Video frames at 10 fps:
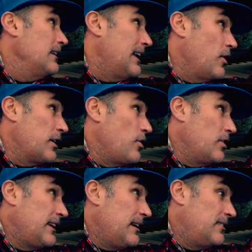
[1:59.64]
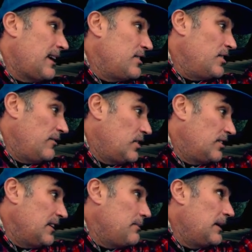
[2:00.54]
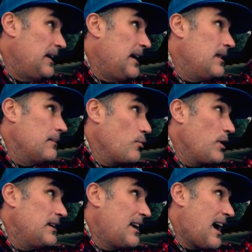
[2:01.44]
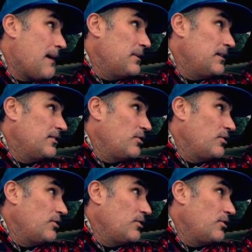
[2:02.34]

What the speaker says: Get a lot of condensation if you're sleeping in here. The marine carpet